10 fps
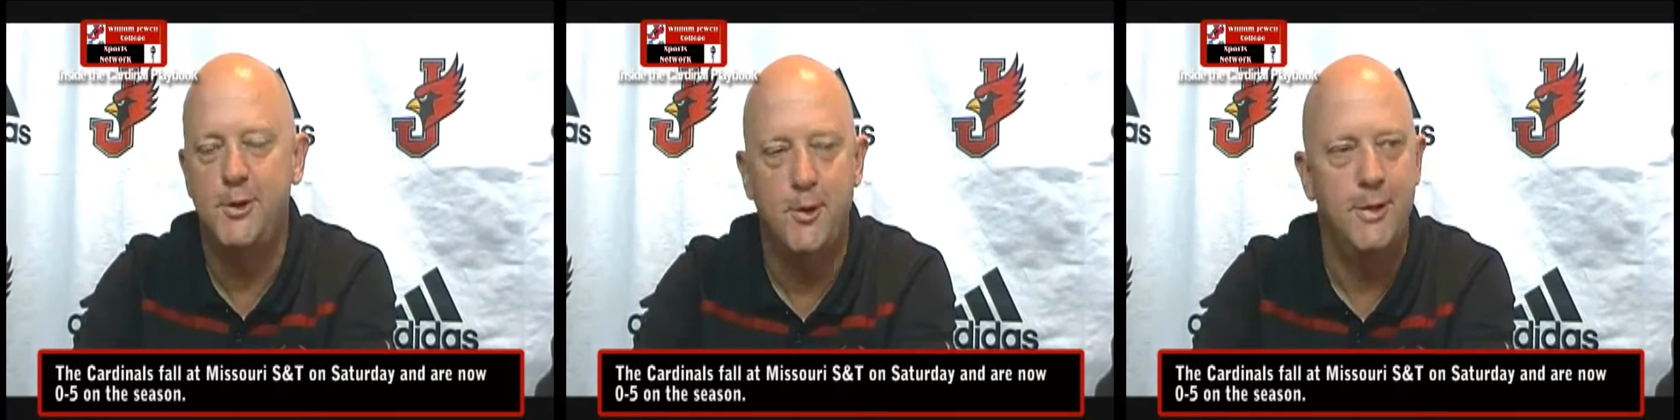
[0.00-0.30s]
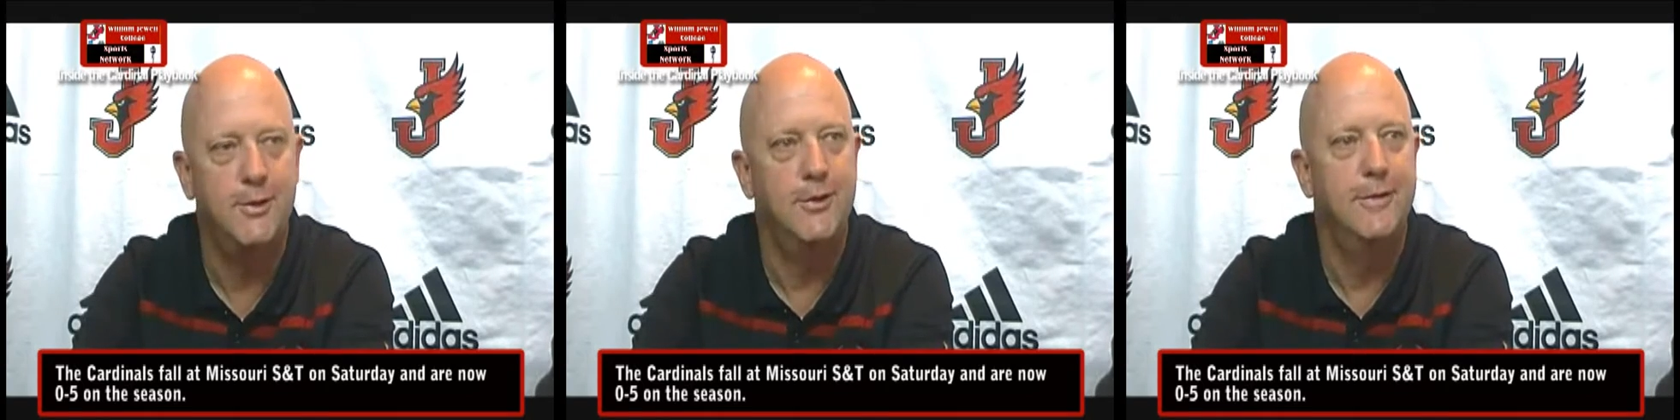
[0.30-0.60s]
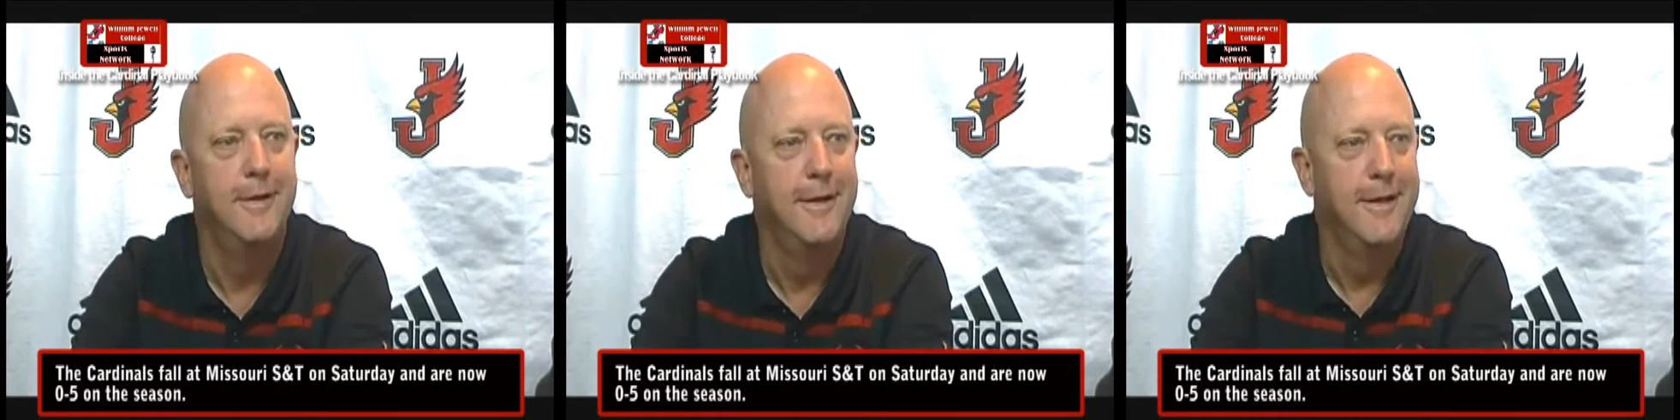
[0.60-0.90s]
no
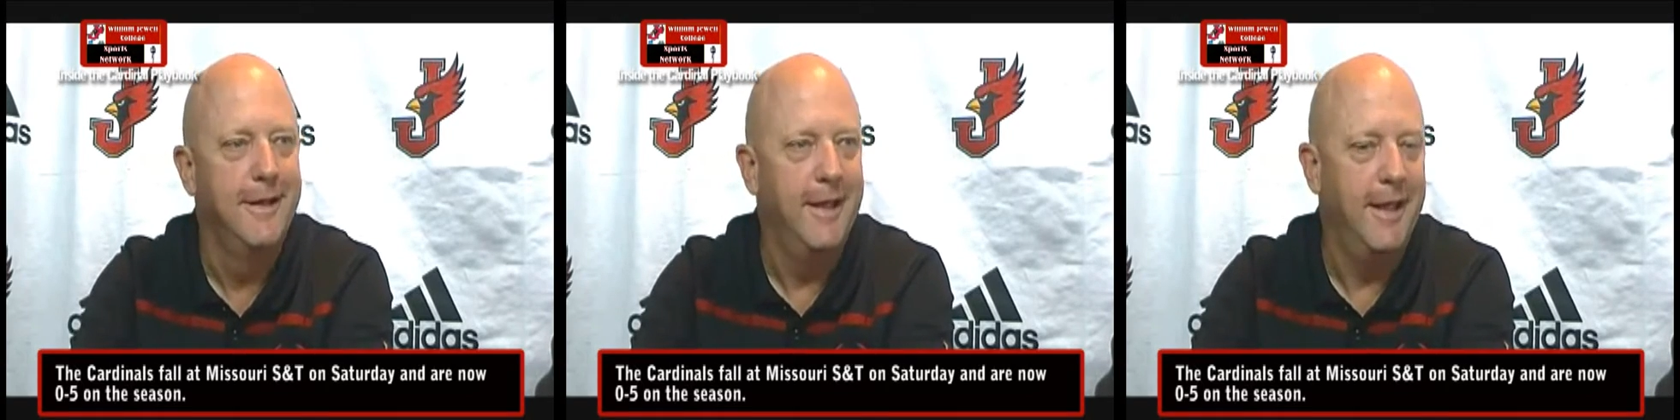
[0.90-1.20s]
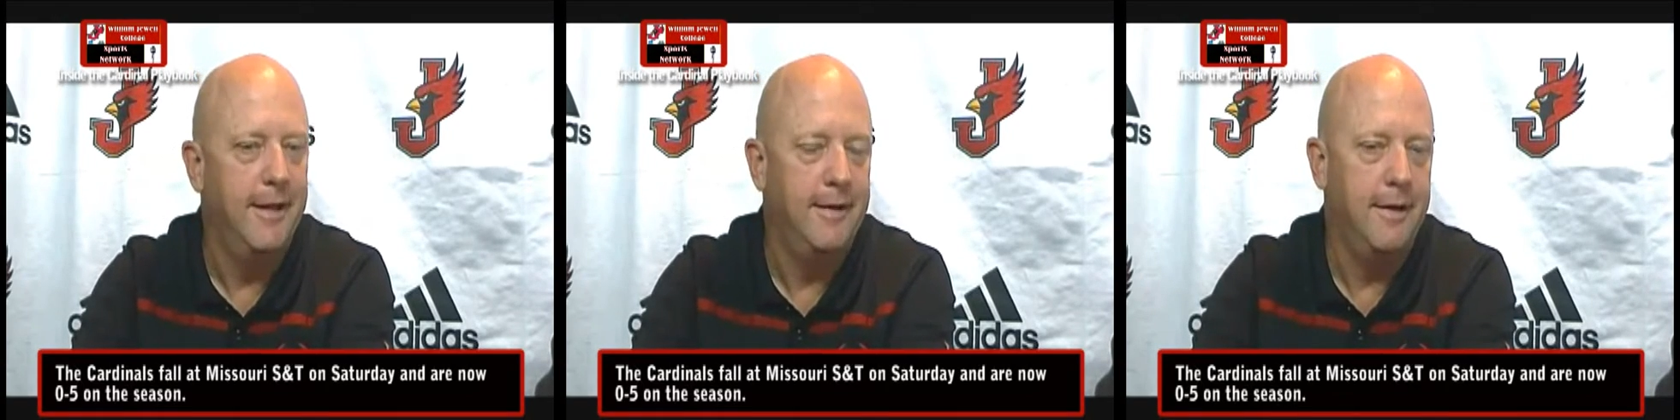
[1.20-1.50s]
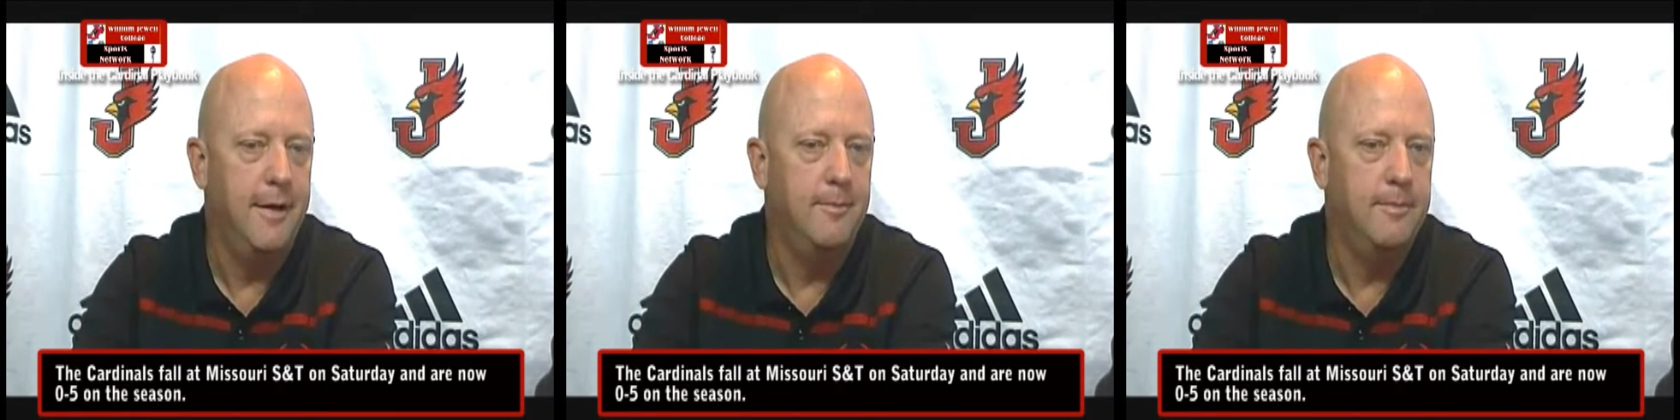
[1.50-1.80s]
choice, and
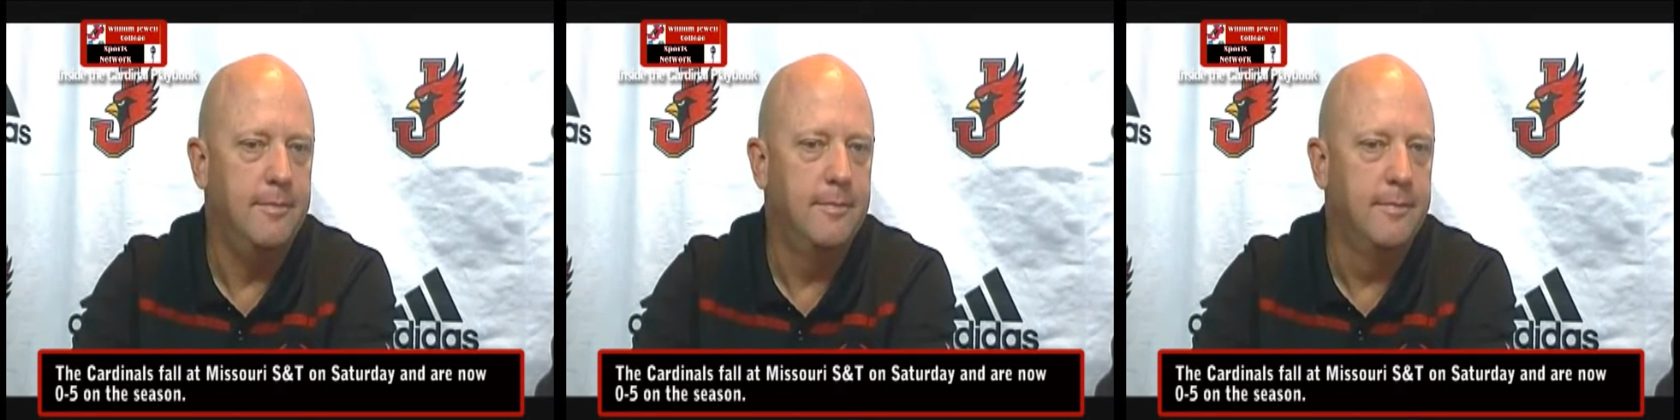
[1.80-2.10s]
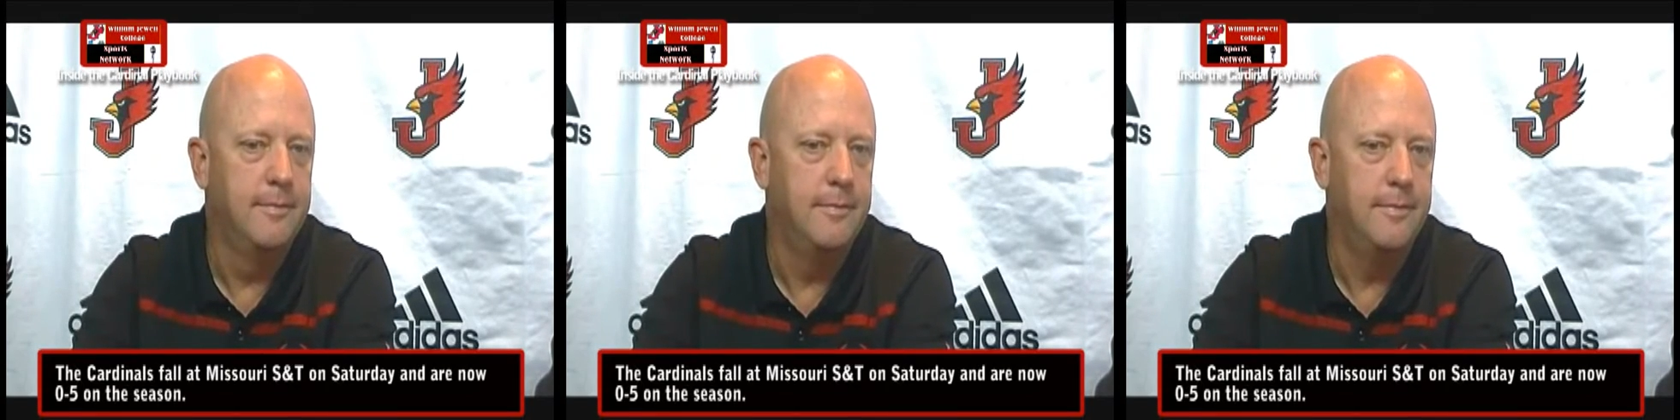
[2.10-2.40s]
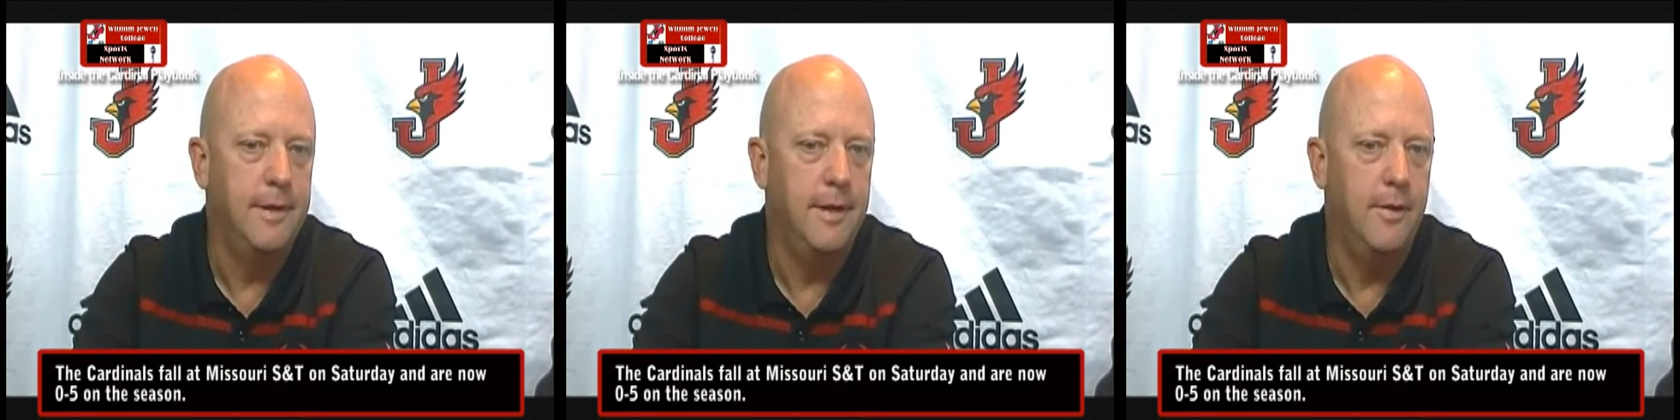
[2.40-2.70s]

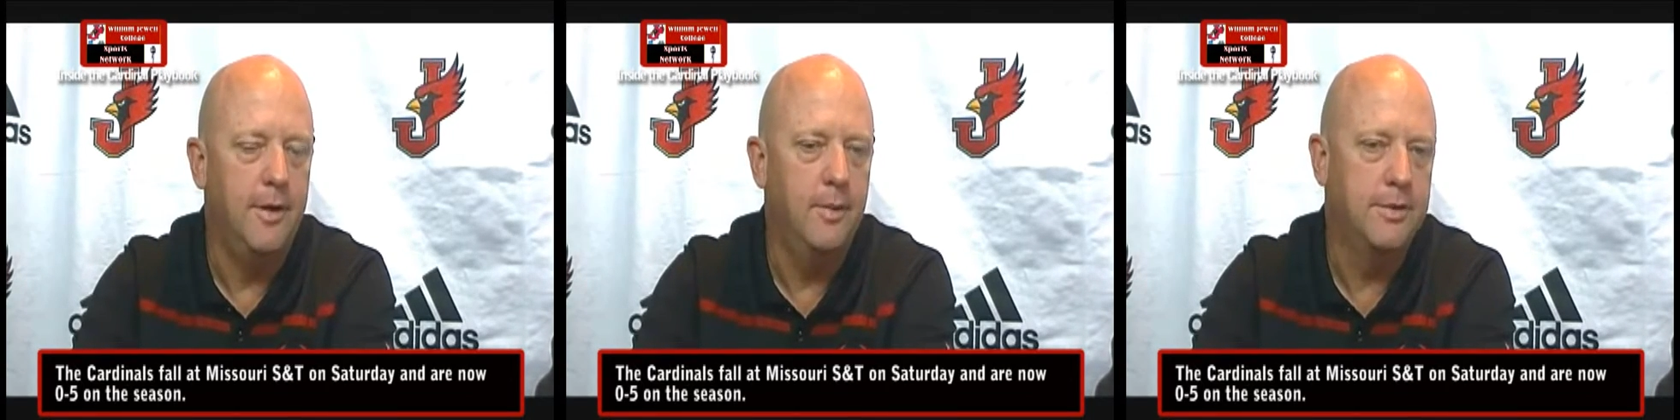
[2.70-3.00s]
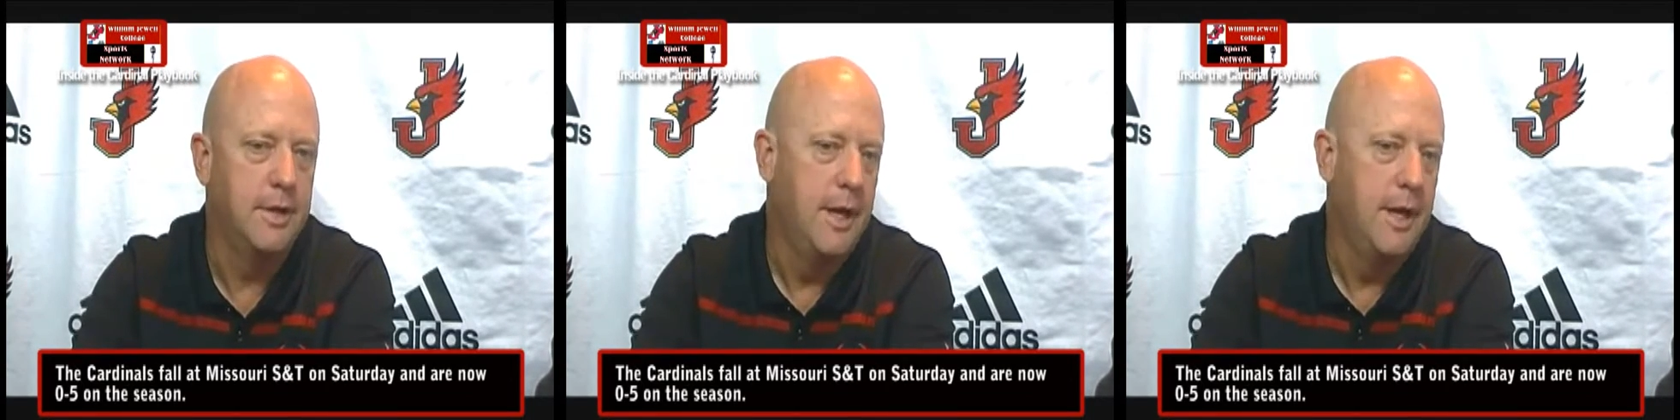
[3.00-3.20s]
there